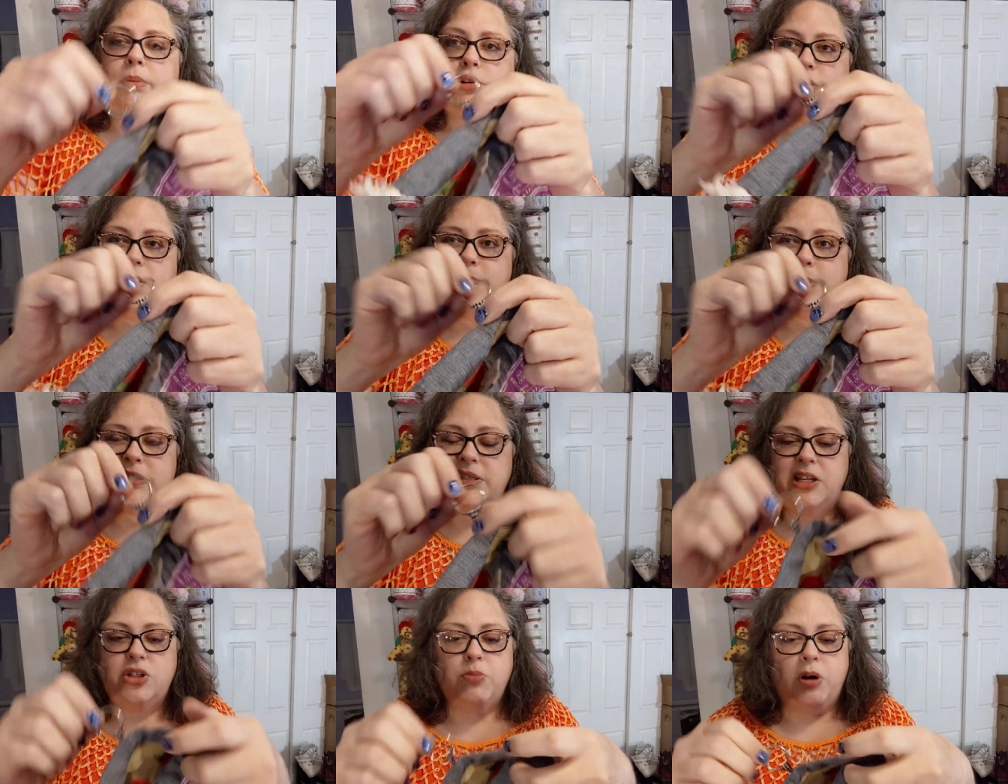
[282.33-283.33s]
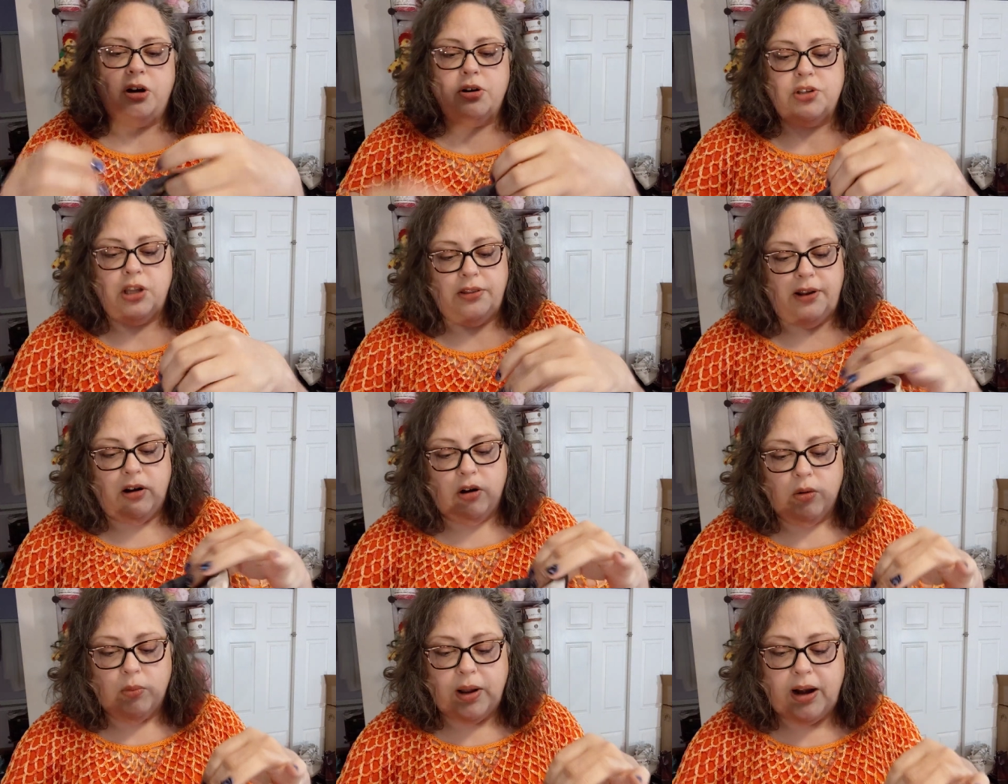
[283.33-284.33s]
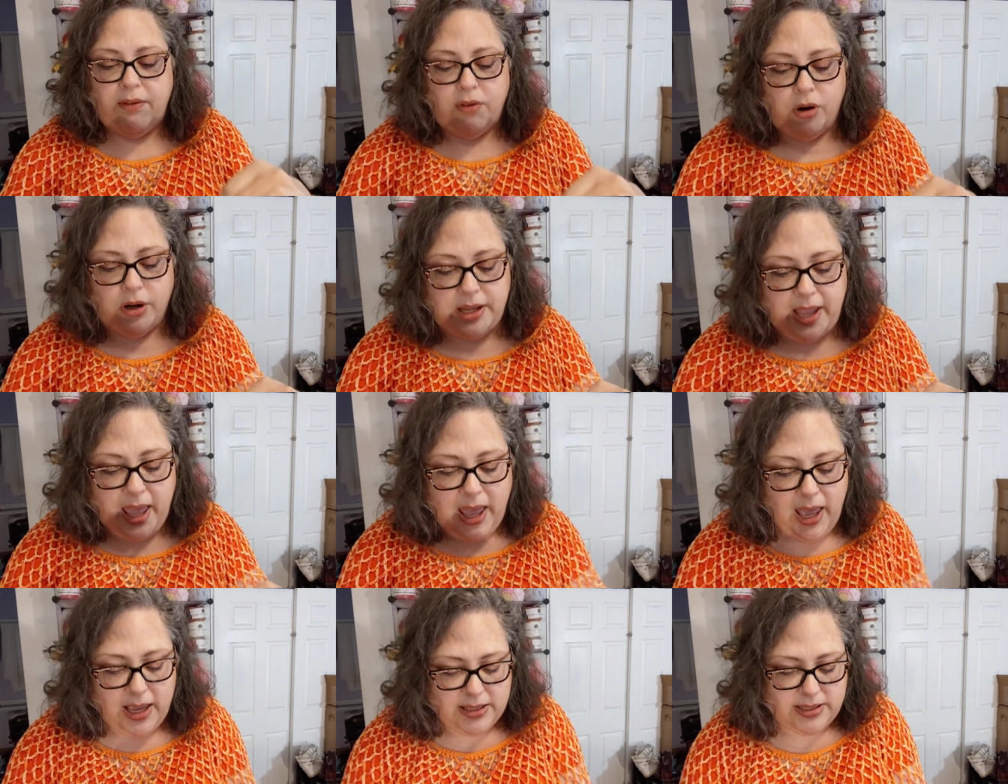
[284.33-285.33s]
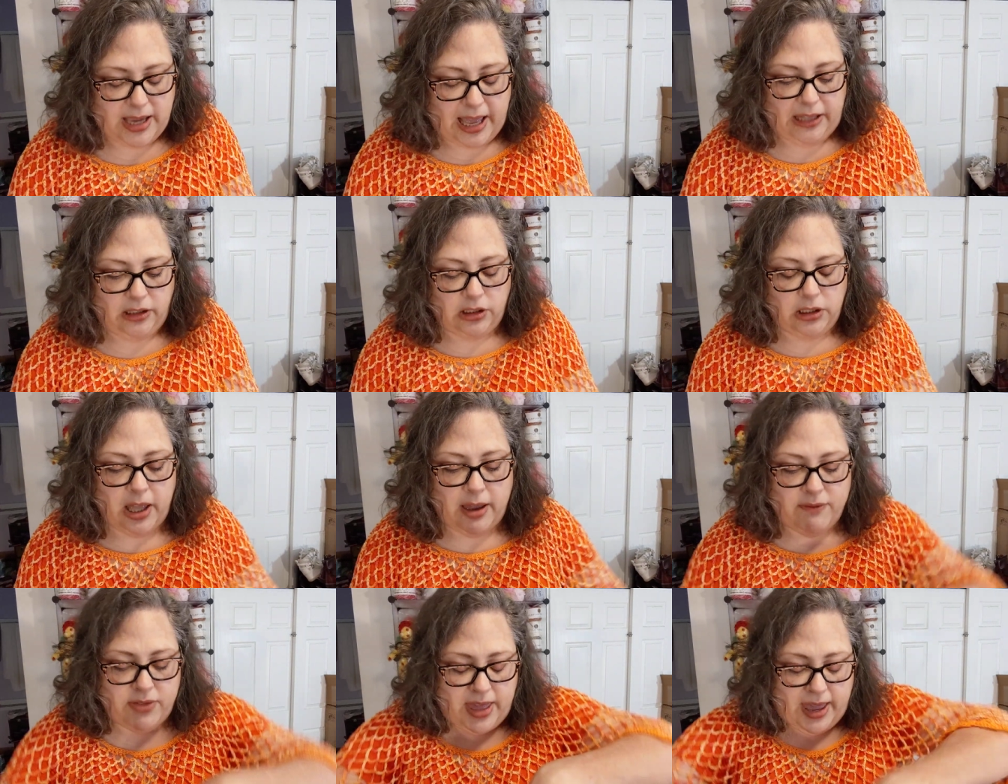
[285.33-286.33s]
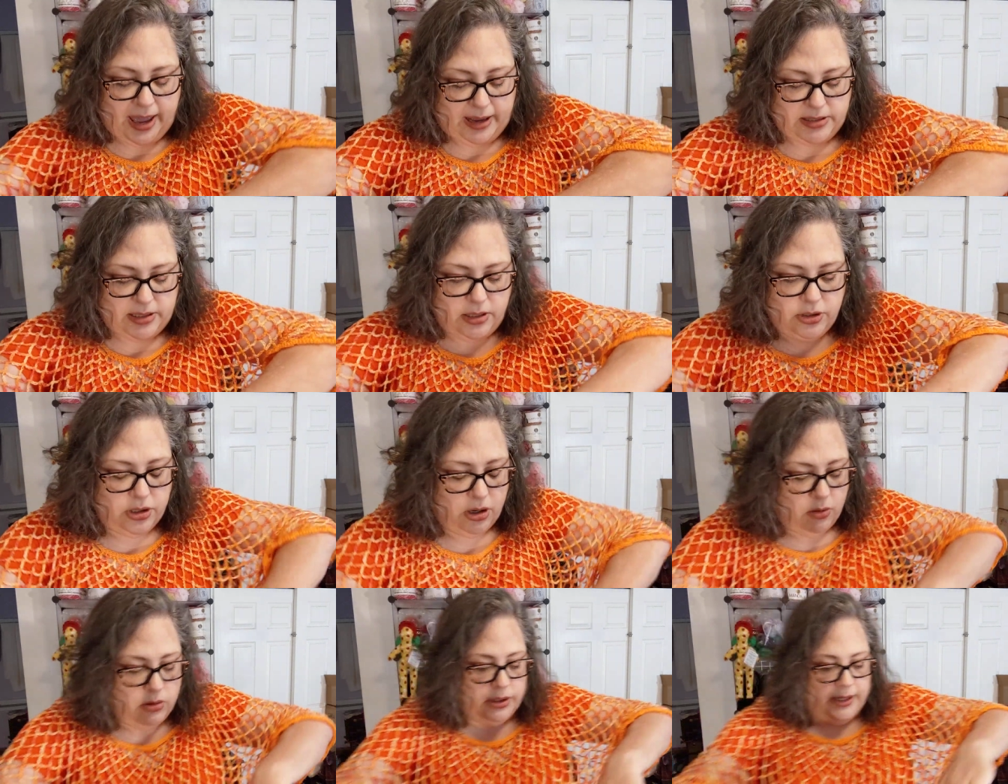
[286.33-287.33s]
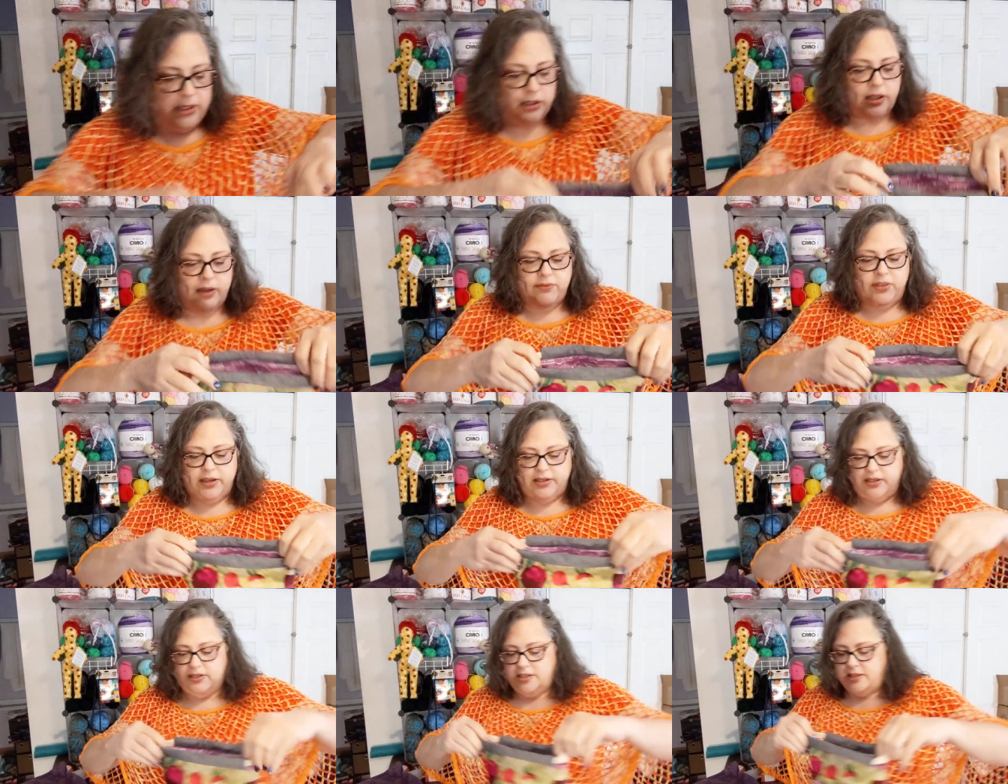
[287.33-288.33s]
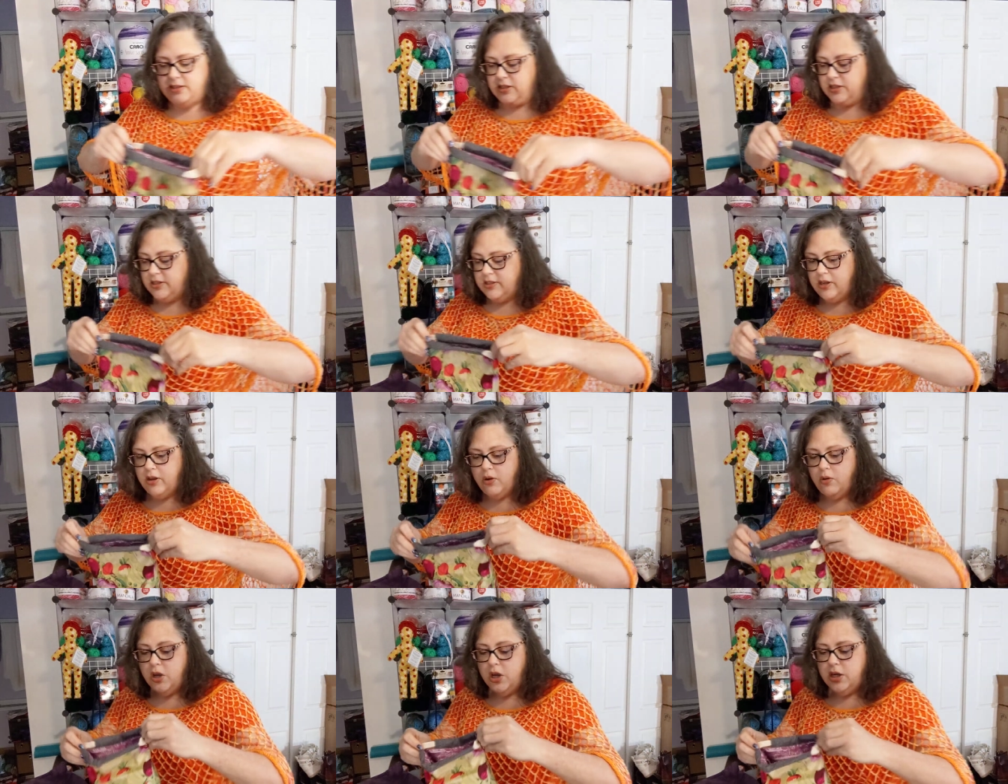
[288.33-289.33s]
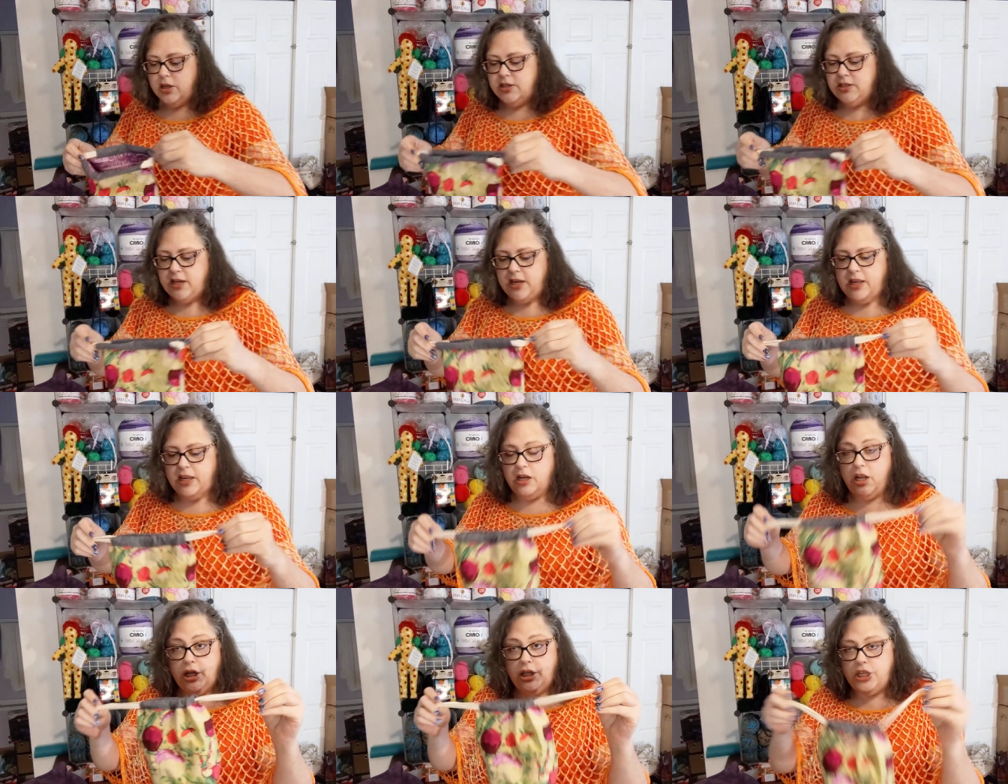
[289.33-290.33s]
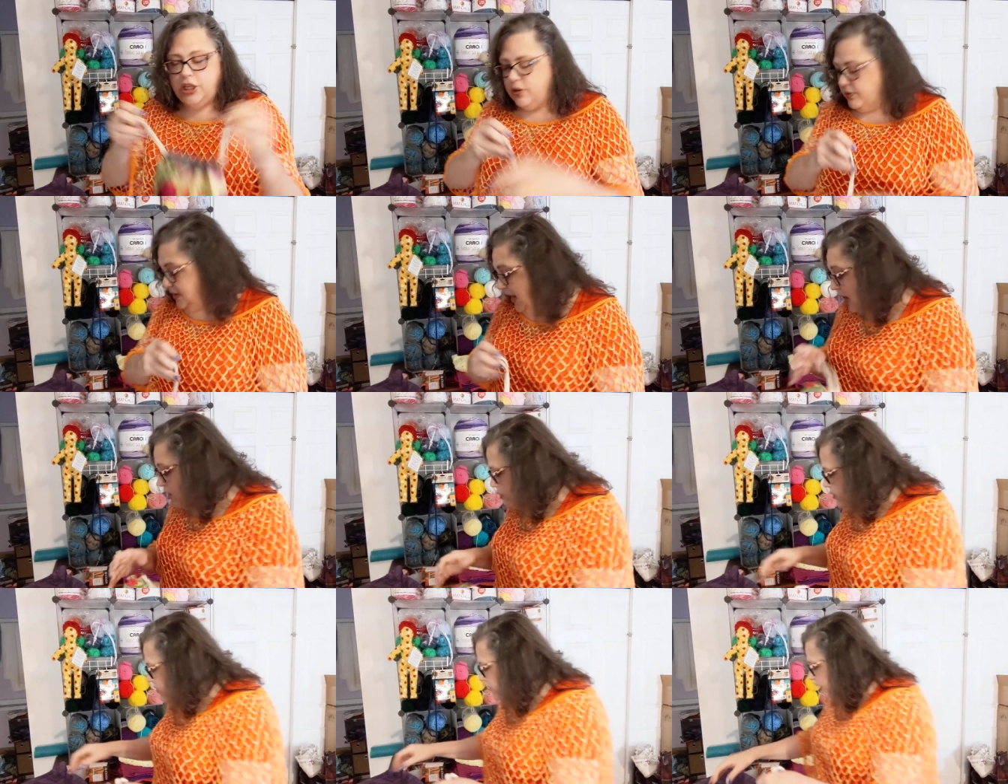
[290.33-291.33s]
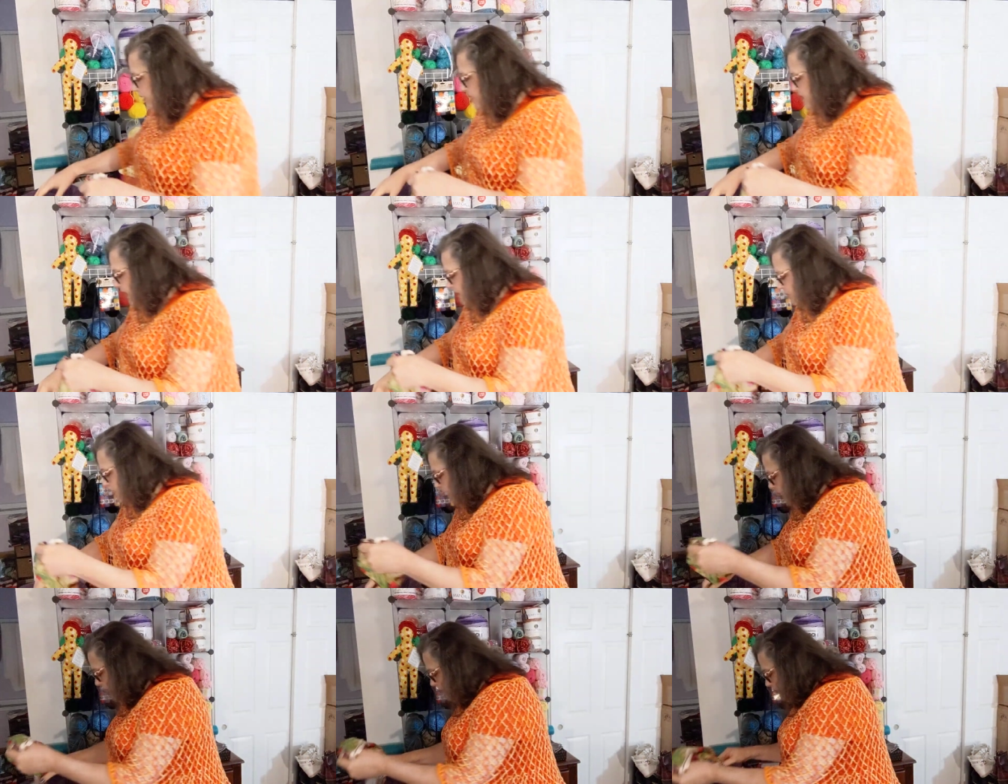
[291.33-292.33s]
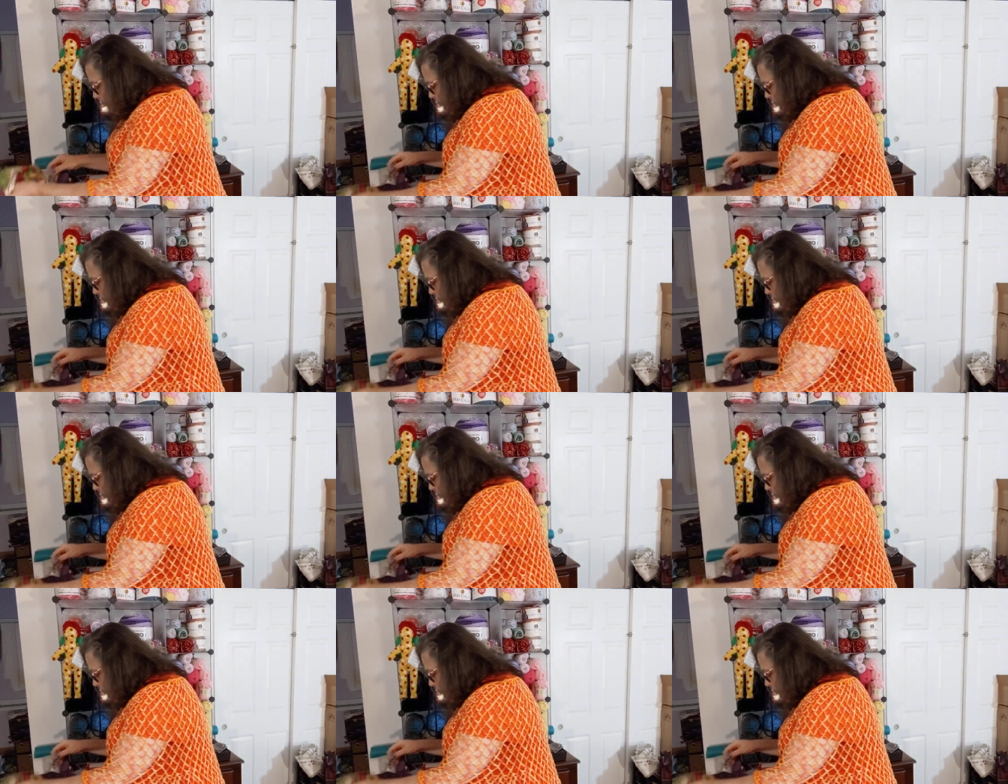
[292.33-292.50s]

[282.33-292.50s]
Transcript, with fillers: But you can put stitch markers on there or whatever. Yes, I love that. Totally love this. This is so stinking cute and useful at the same time.